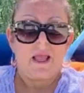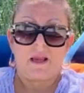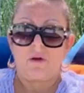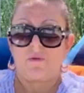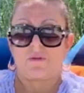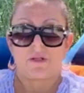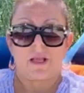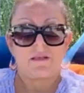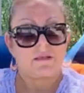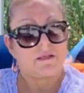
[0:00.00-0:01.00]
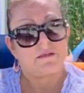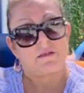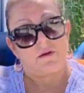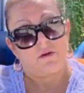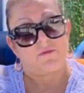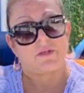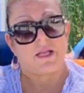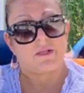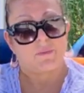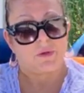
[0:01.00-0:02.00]
and oversized is an
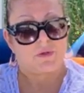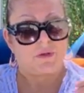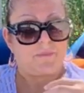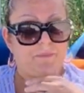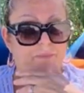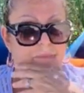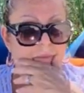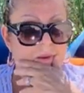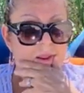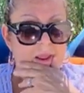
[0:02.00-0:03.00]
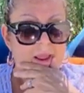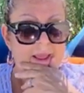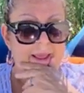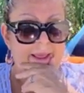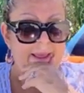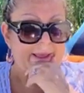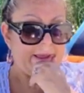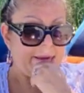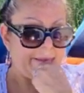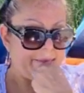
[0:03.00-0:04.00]
oversized person.
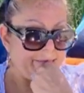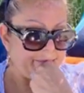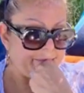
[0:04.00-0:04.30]
Uh,